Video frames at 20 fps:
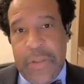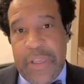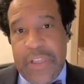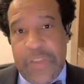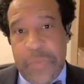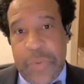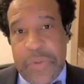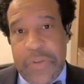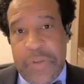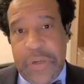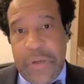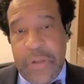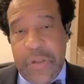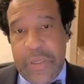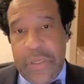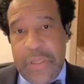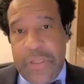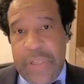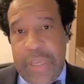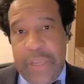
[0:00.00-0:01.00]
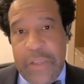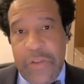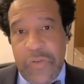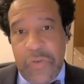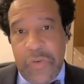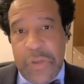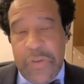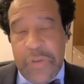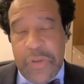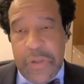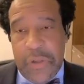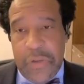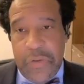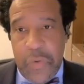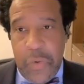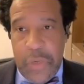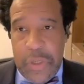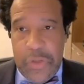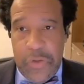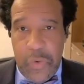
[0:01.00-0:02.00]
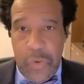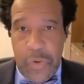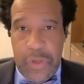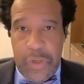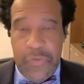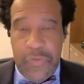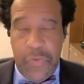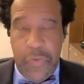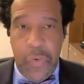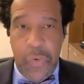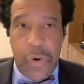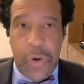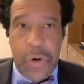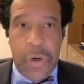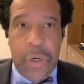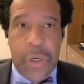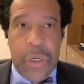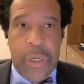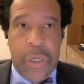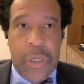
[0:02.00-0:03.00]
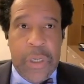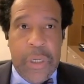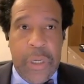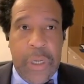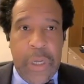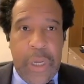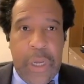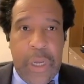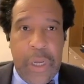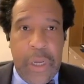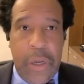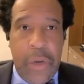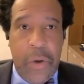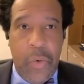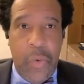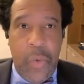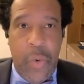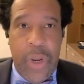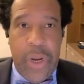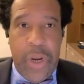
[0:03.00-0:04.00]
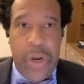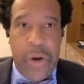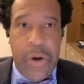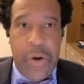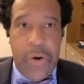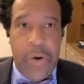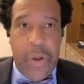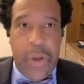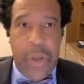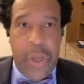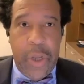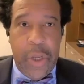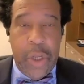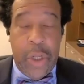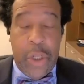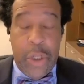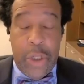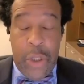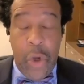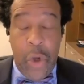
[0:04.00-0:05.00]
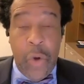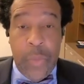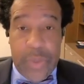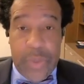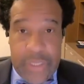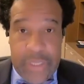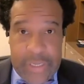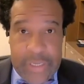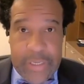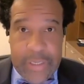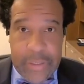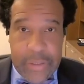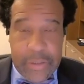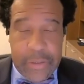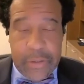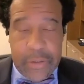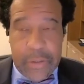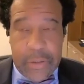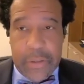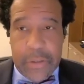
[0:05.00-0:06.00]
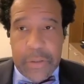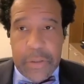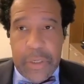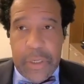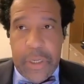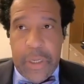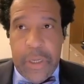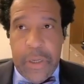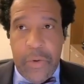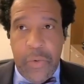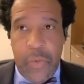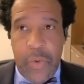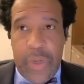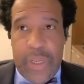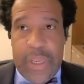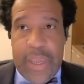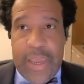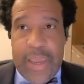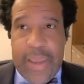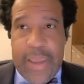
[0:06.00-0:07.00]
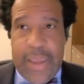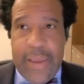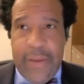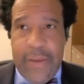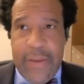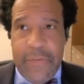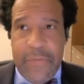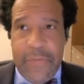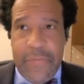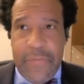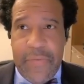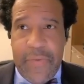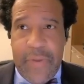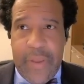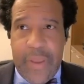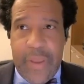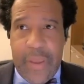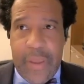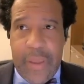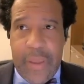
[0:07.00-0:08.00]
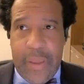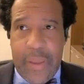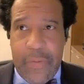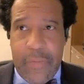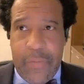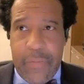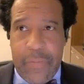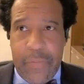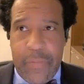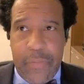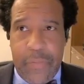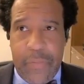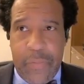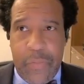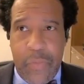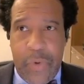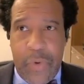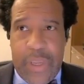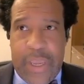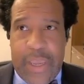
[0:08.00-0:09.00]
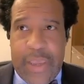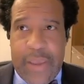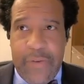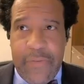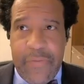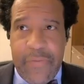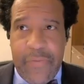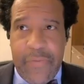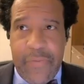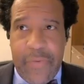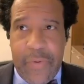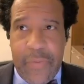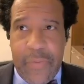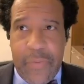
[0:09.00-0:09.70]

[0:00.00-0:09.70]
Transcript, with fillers: That's particularly dangerous in a 2024 uh, where globally uh, we have we have